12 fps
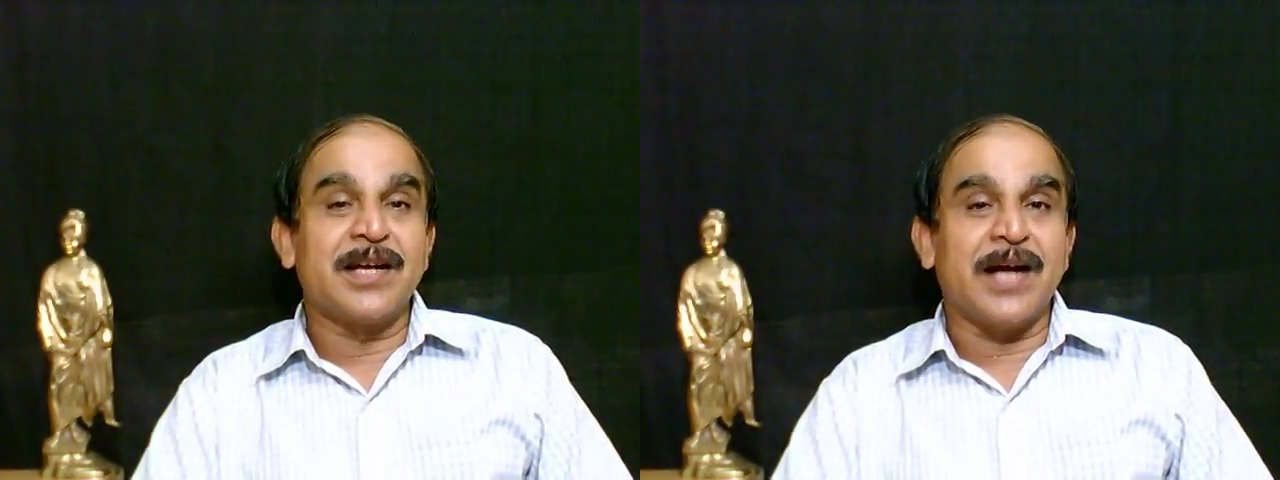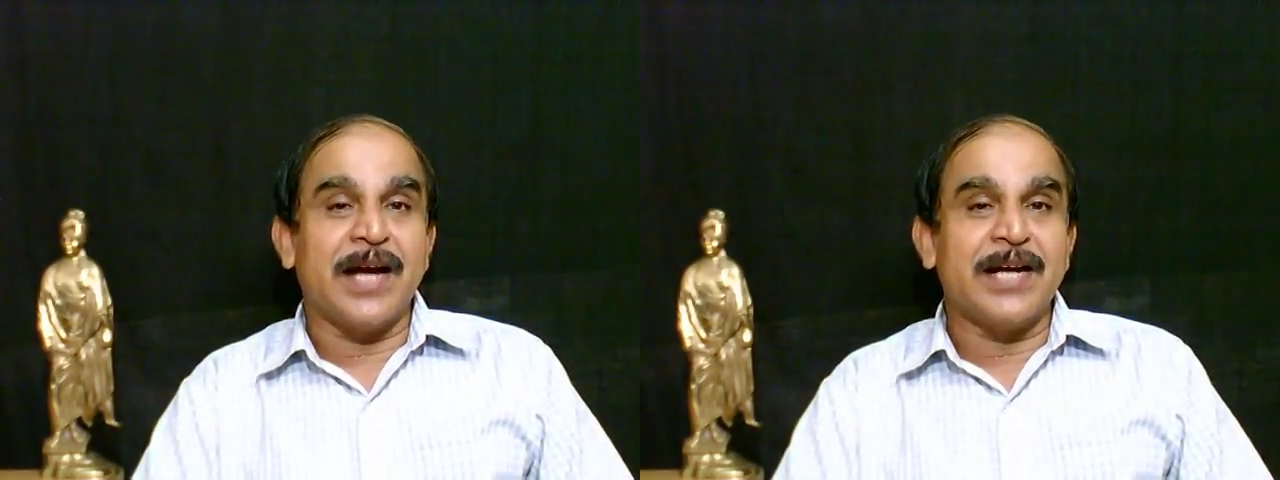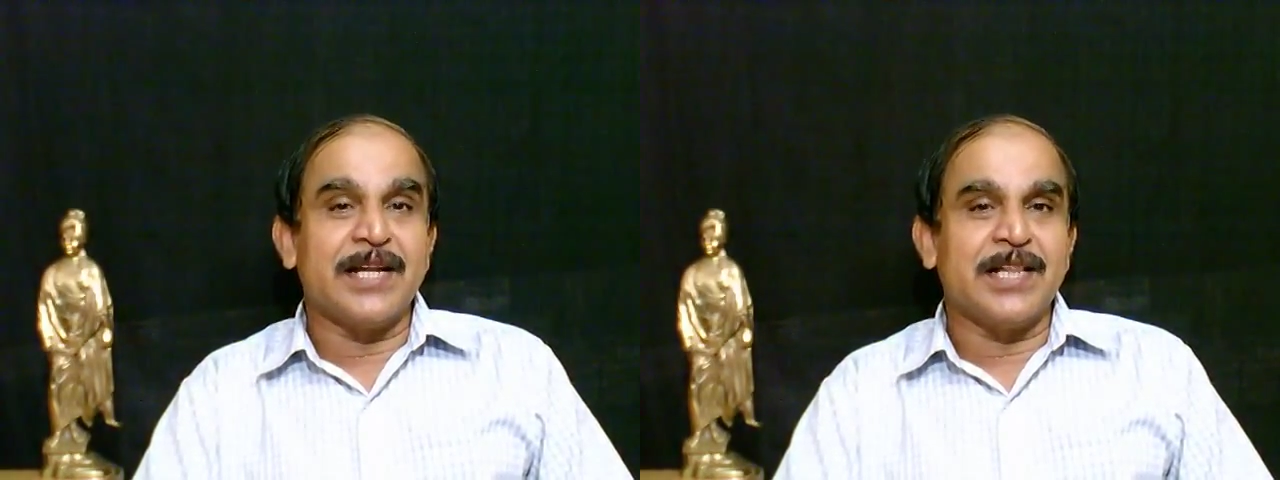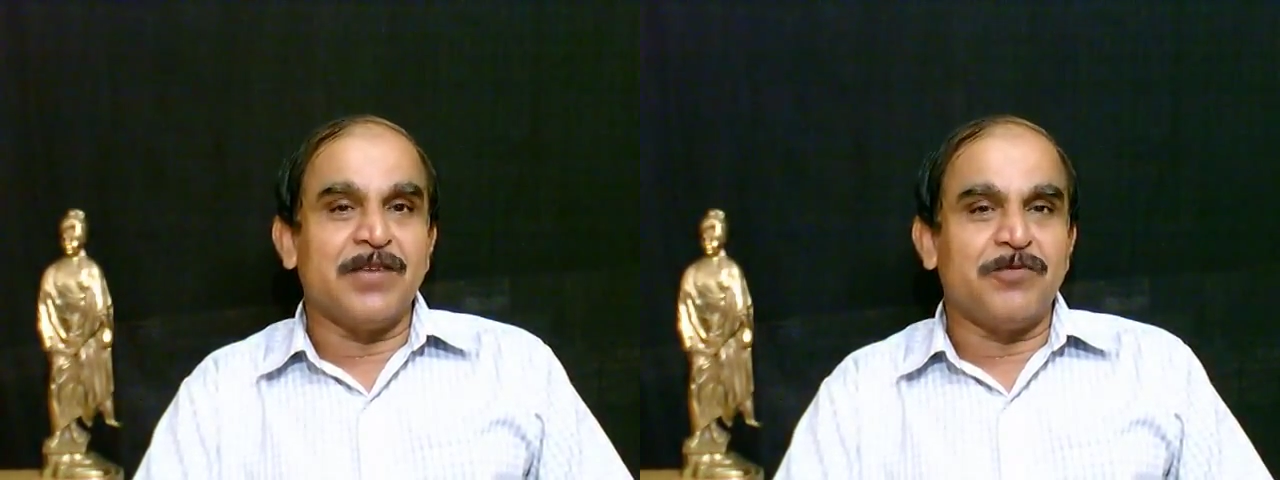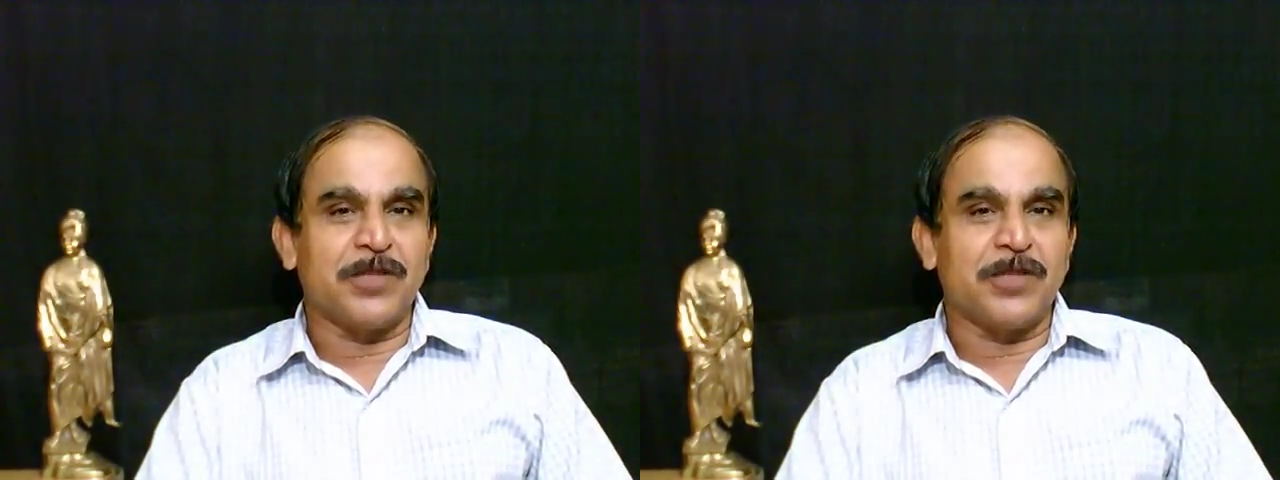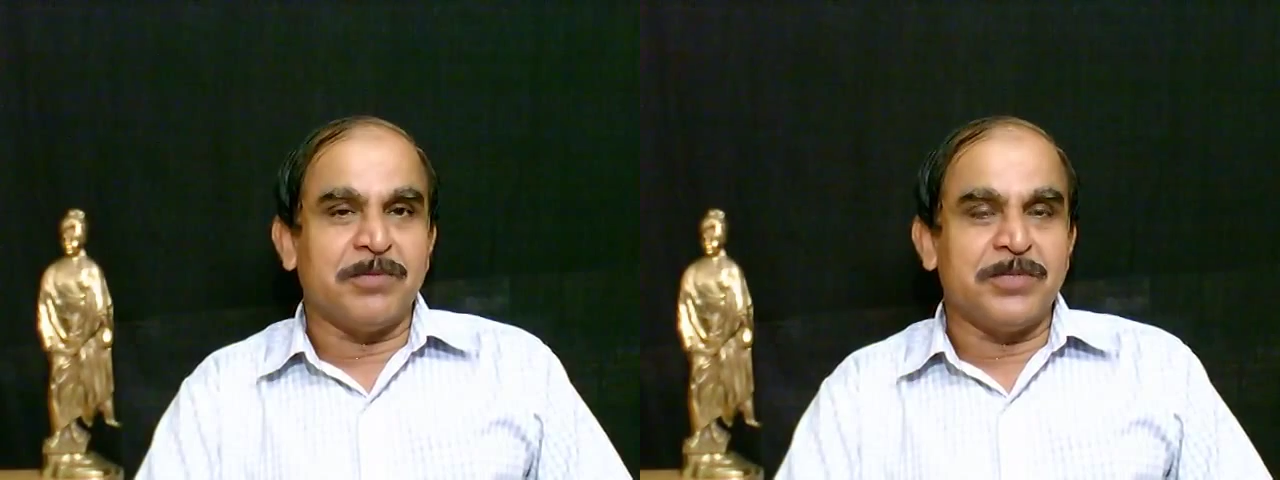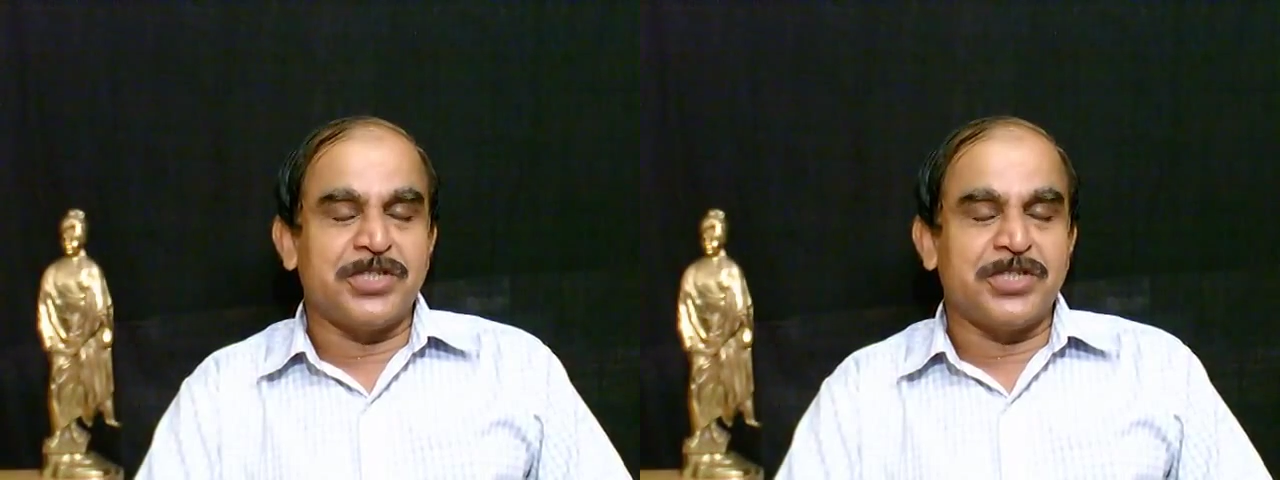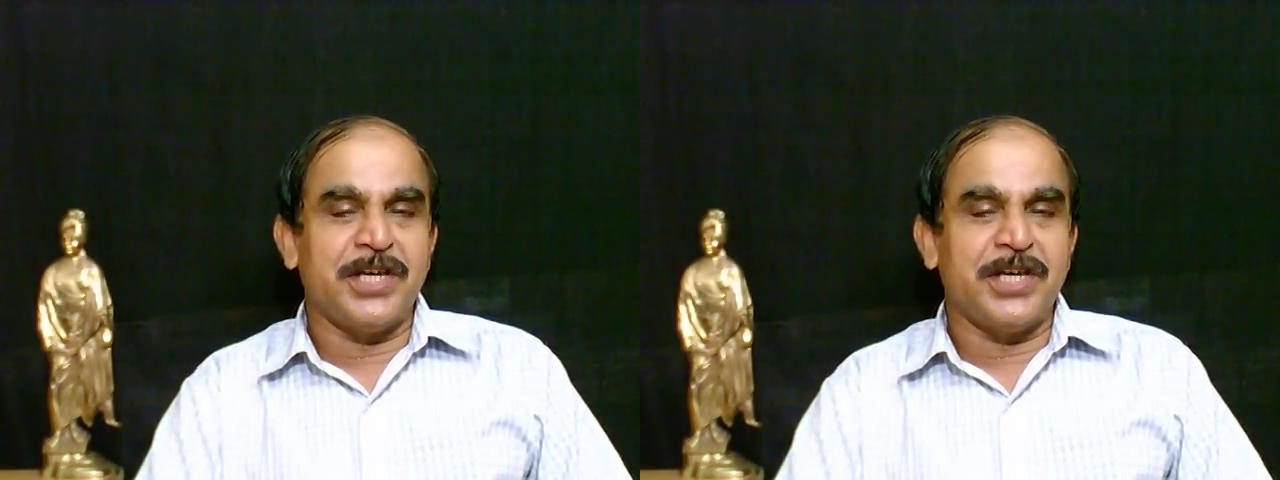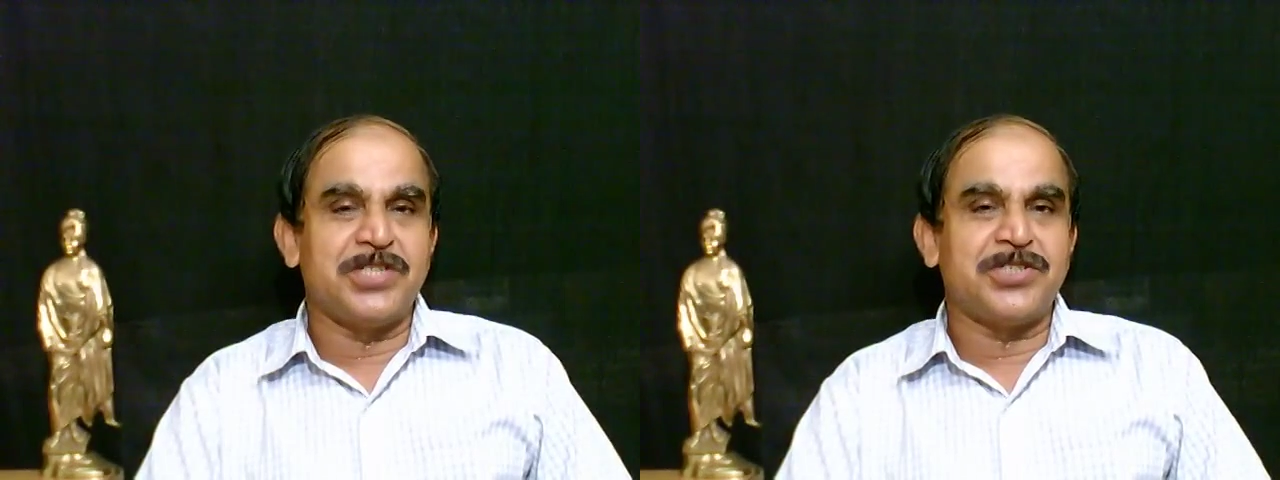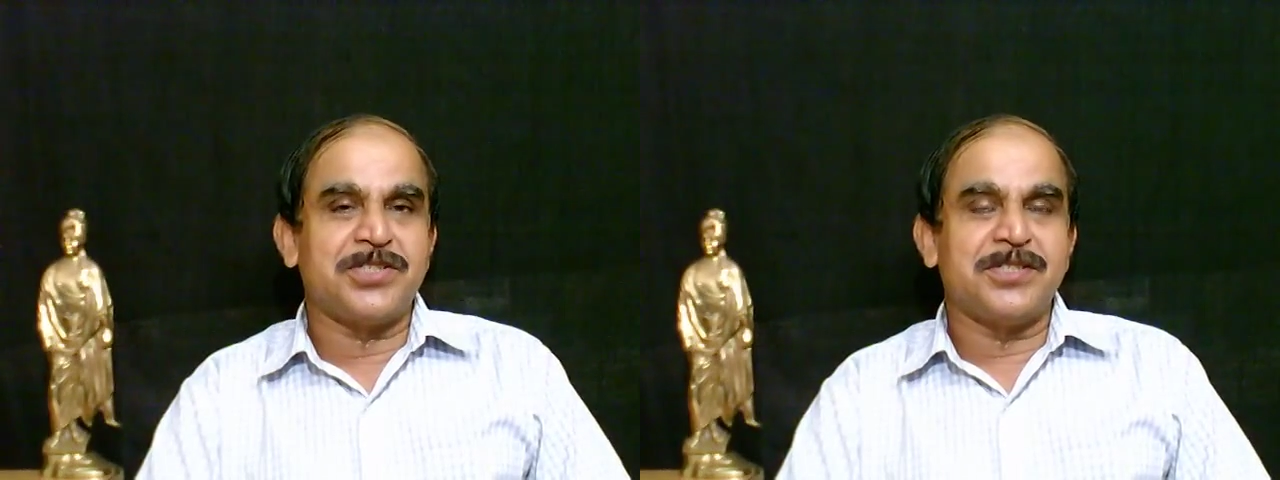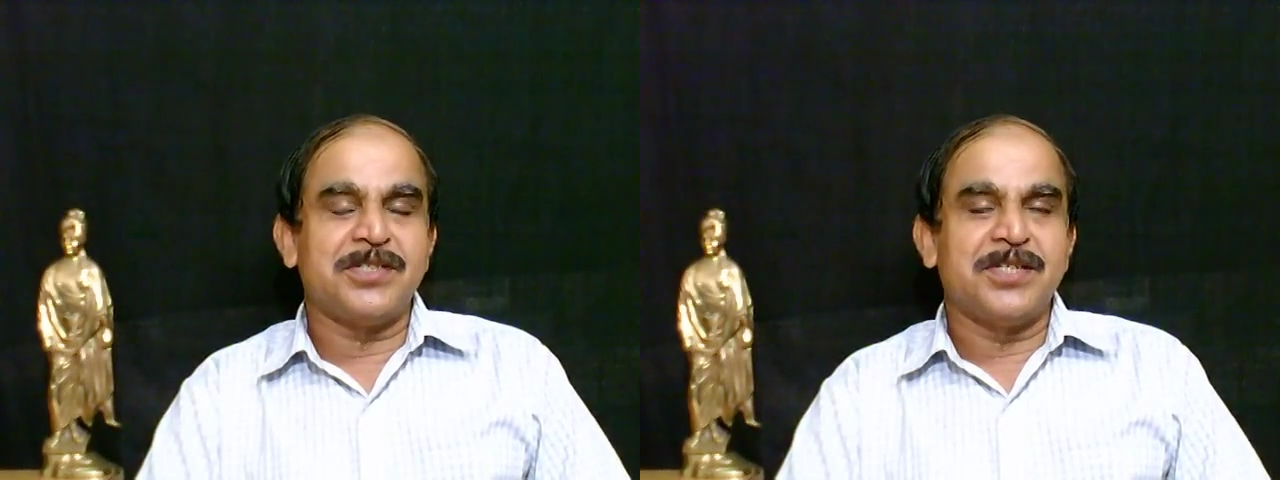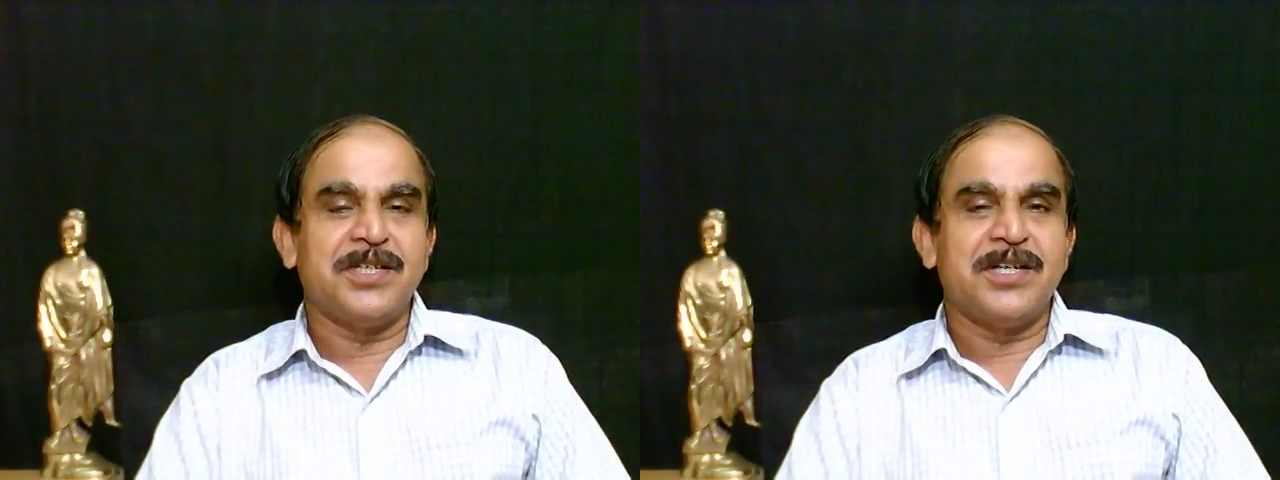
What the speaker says: guide them for the mistakes,